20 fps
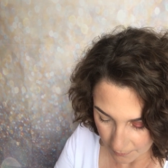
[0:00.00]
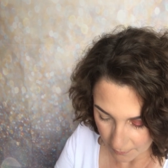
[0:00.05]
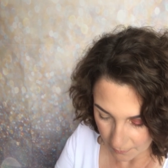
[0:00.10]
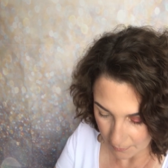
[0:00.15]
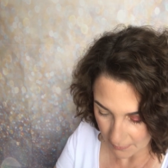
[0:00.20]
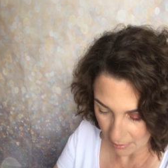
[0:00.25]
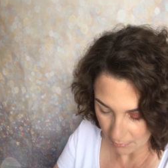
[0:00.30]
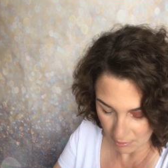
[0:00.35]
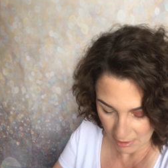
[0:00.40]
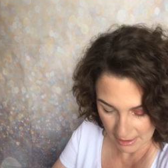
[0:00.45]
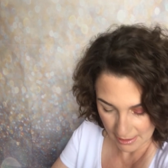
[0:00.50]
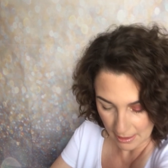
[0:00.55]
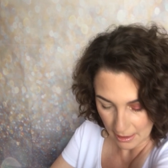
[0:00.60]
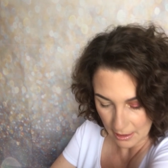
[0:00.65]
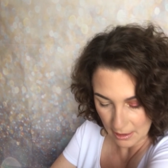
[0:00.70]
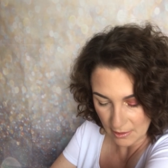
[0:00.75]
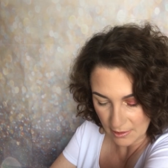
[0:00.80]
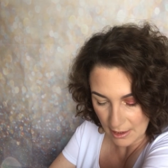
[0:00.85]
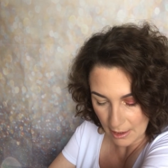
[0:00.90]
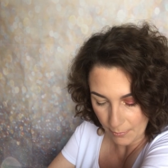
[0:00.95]
I'm just going
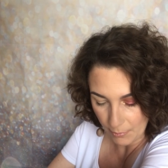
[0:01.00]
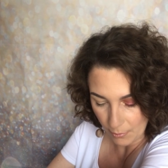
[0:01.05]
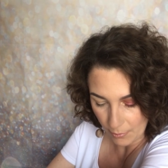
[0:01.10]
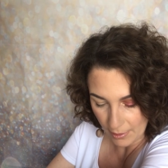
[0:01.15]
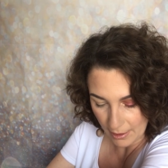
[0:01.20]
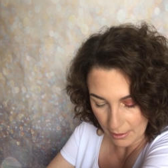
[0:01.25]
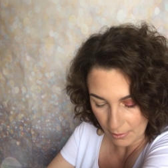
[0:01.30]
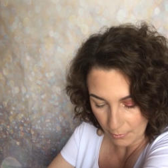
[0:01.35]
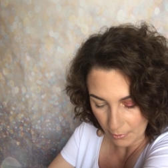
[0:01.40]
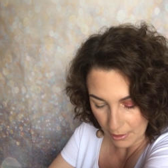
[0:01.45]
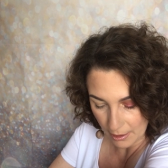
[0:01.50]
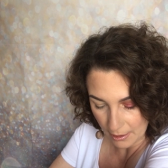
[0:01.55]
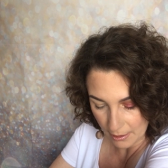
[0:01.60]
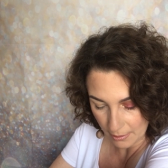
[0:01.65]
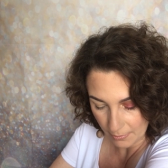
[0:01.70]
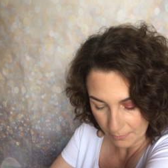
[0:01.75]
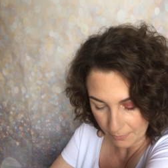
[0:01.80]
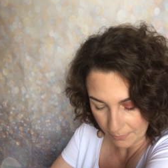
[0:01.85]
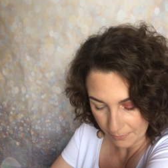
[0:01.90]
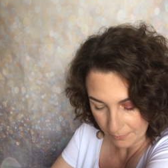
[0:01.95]
to double that one
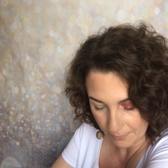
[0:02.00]
up.